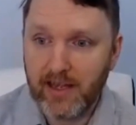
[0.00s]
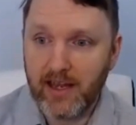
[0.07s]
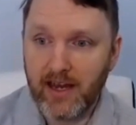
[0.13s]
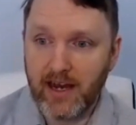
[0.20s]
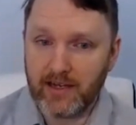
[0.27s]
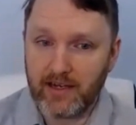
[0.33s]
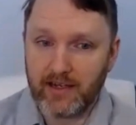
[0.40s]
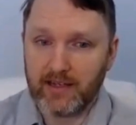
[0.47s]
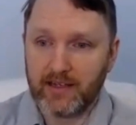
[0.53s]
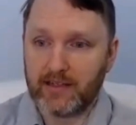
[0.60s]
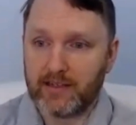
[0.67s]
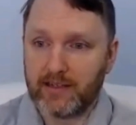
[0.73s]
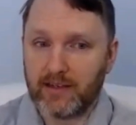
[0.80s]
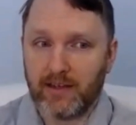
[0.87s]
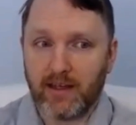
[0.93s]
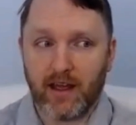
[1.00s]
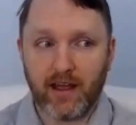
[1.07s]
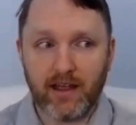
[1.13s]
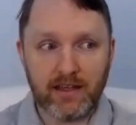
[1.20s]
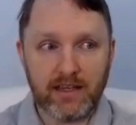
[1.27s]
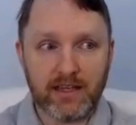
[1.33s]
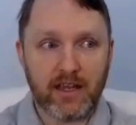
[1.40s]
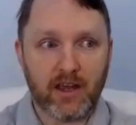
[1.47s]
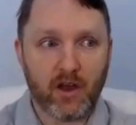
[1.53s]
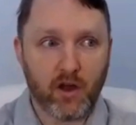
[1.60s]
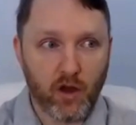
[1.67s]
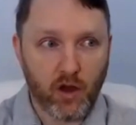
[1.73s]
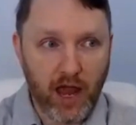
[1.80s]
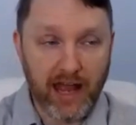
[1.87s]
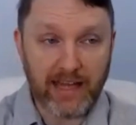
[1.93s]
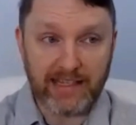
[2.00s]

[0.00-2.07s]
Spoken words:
It is a